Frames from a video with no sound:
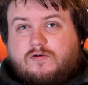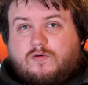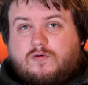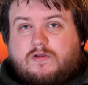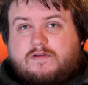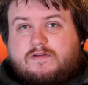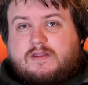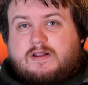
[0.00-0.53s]

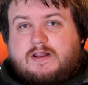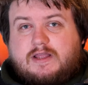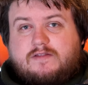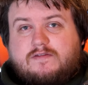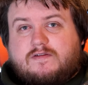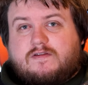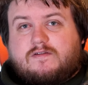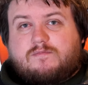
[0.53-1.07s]
all those other
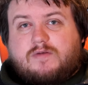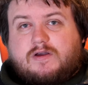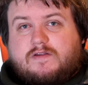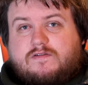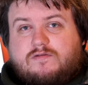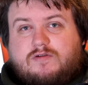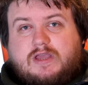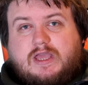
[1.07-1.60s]
lenses, but I
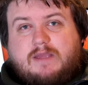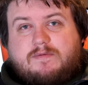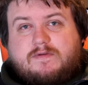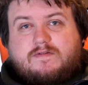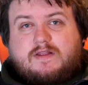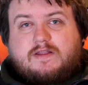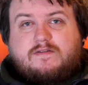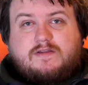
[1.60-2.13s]
still keep
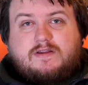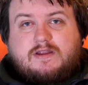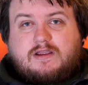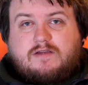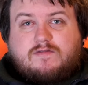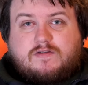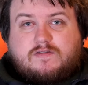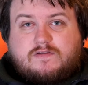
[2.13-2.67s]
this lens in
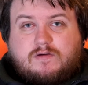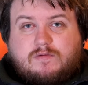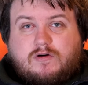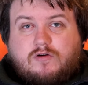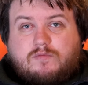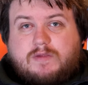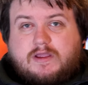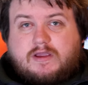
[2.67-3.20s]
here even though it's so
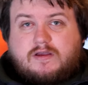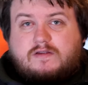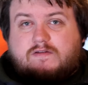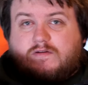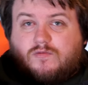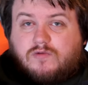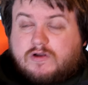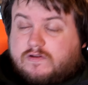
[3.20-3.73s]
old,
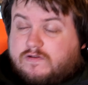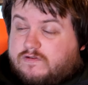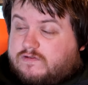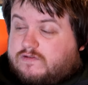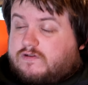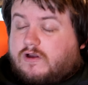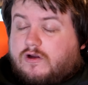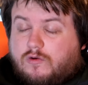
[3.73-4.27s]
because it works
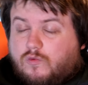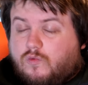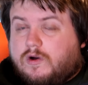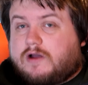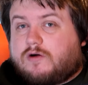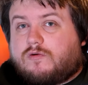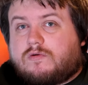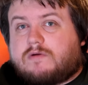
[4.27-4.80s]
so
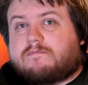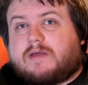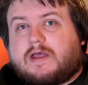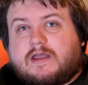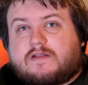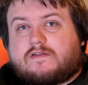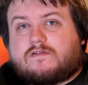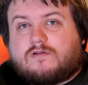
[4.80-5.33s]
well when
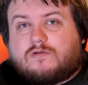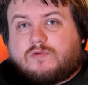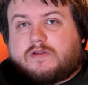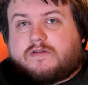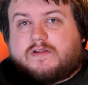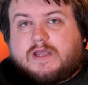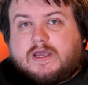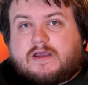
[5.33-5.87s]
paired to a
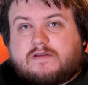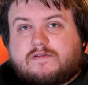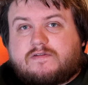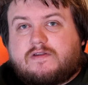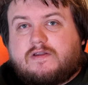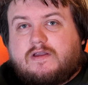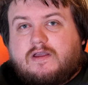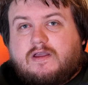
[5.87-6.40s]
1DX.